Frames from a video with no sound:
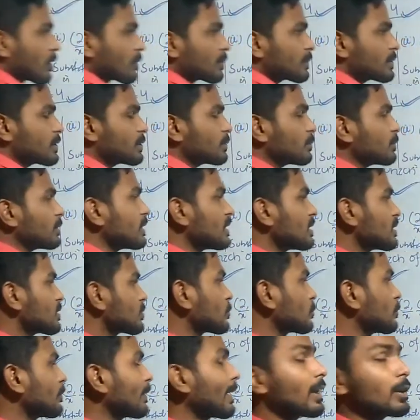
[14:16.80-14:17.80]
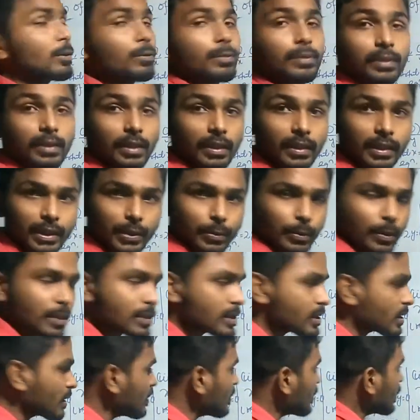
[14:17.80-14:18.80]
substitute these two values in the
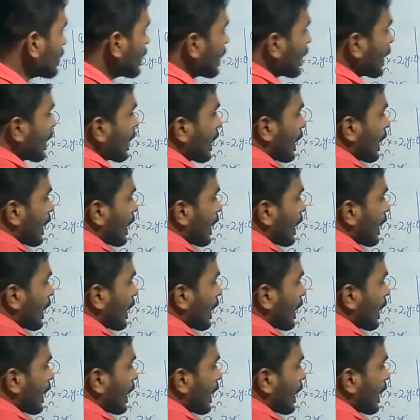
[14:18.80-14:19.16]
equation.